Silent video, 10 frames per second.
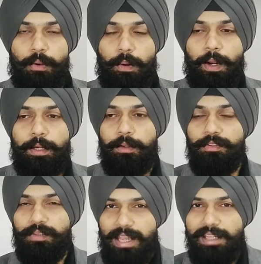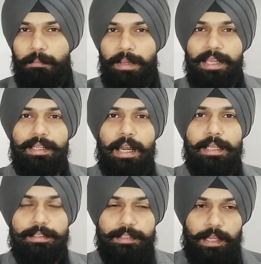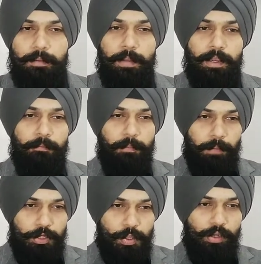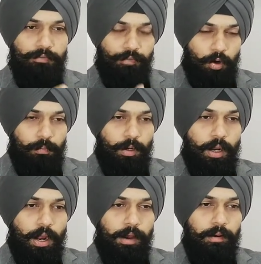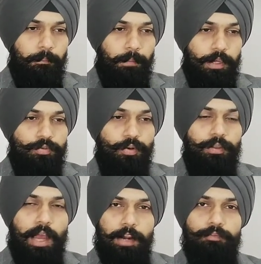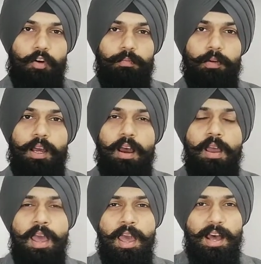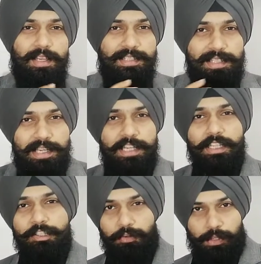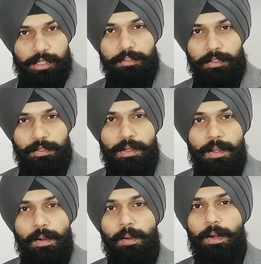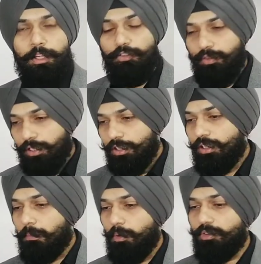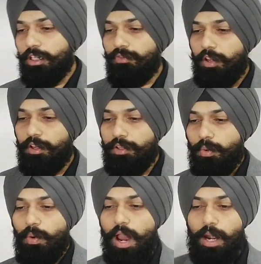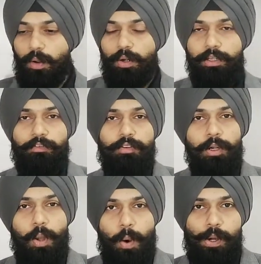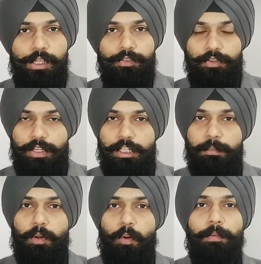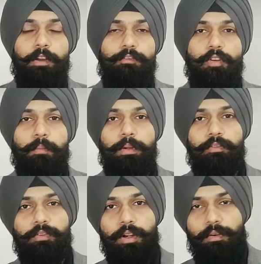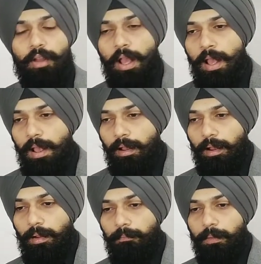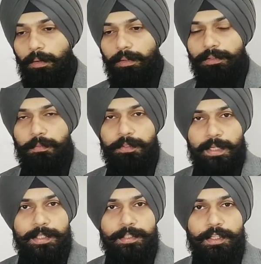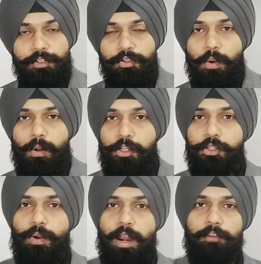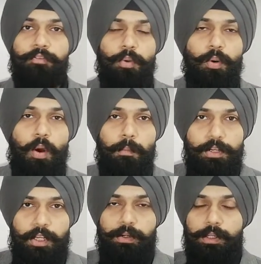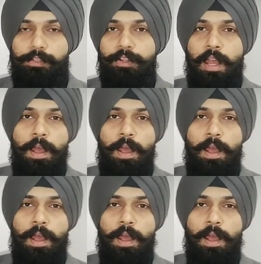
All right, so they are the main guys. They make a particular formula, and based on that formula, a scent is created. All right, so this is the process where you add on different oils which has been obtained from different substances. You also add few raw materials.